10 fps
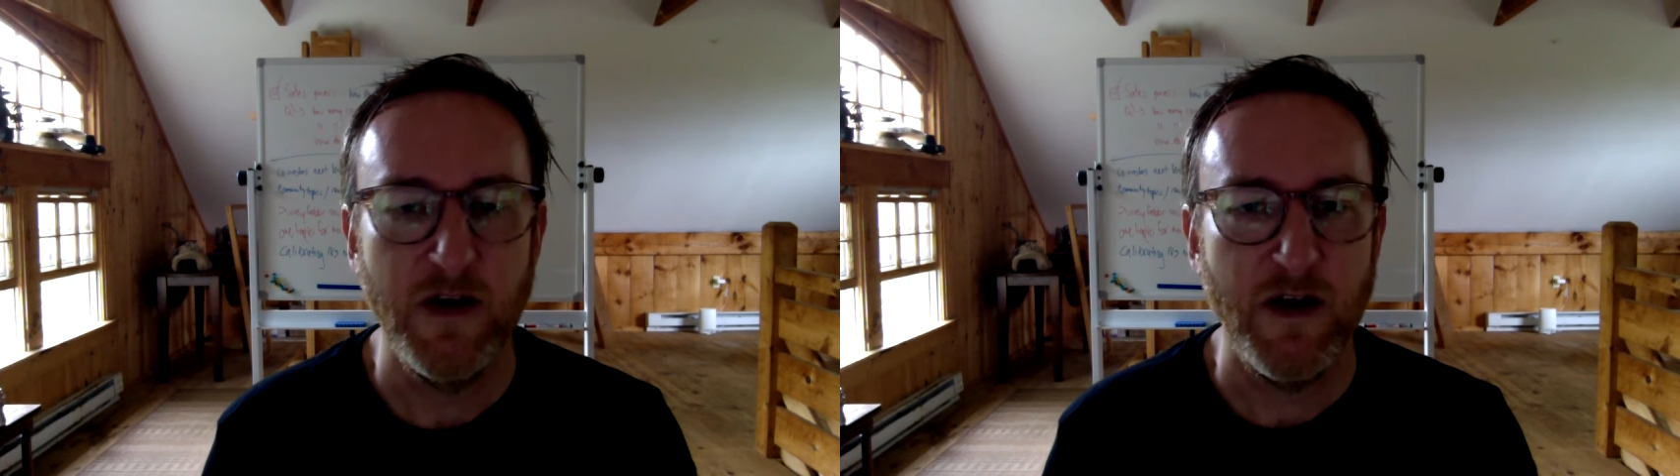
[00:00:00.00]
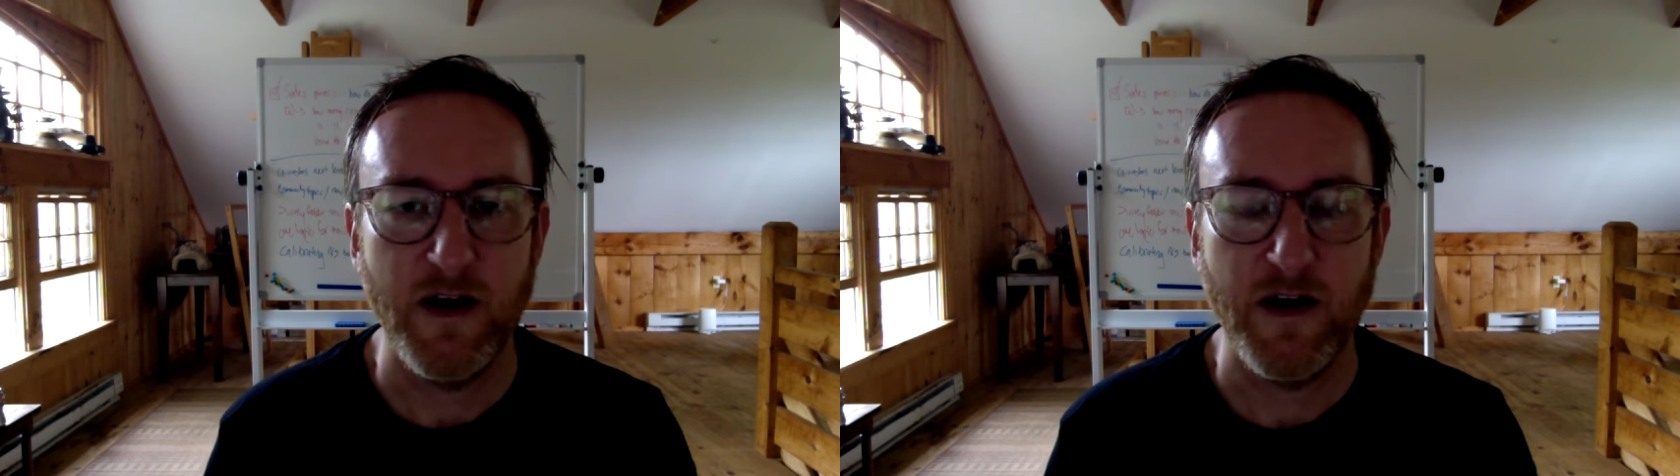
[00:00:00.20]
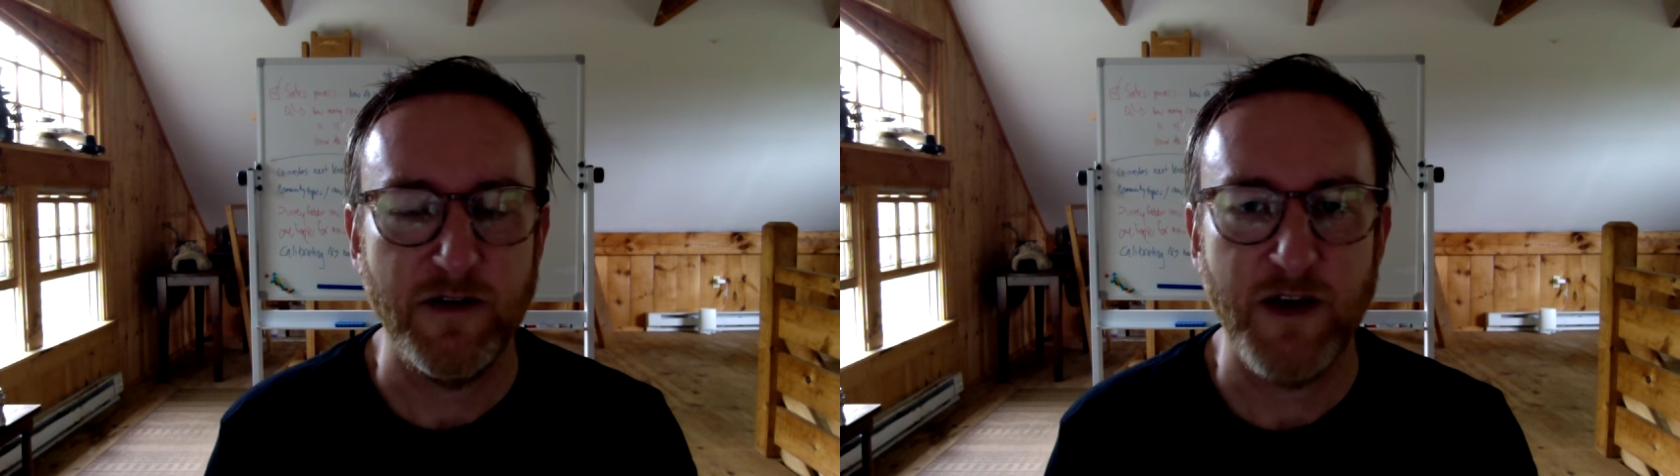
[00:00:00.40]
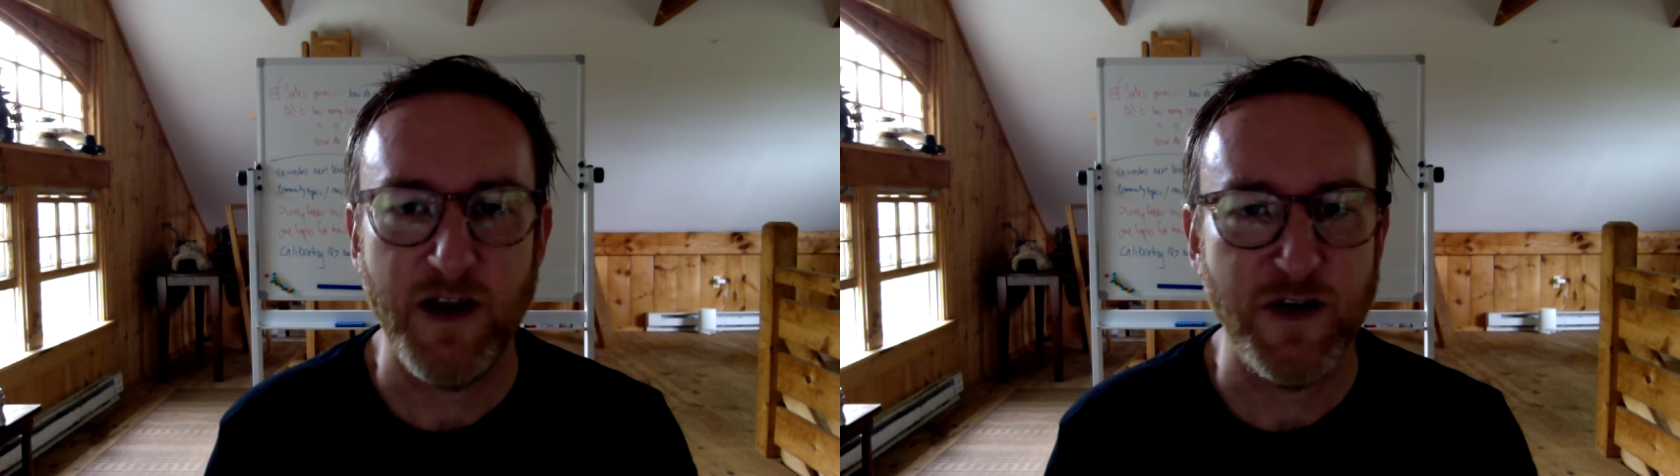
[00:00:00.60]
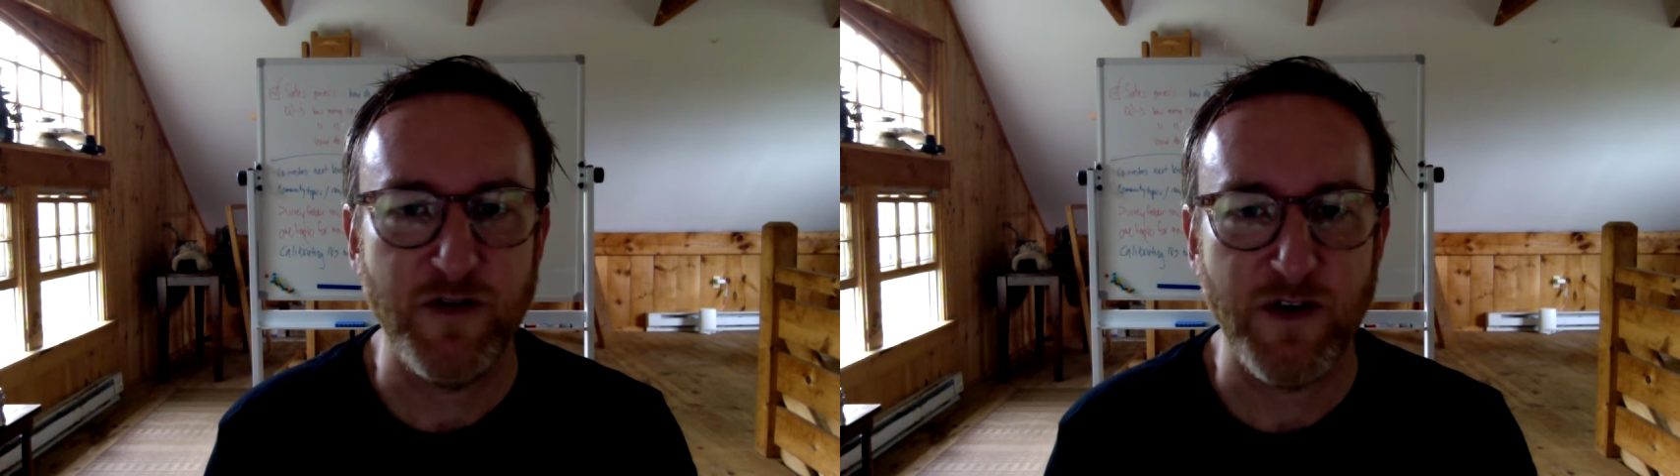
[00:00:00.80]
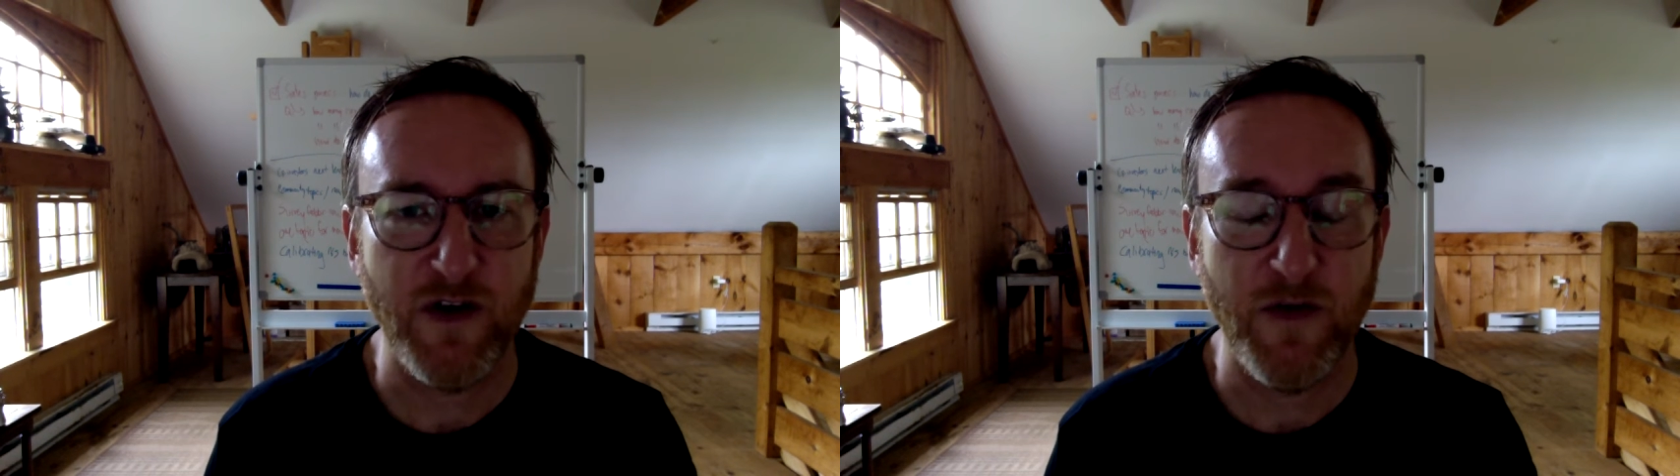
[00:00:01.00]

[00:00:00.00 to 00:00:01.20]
10 years ago.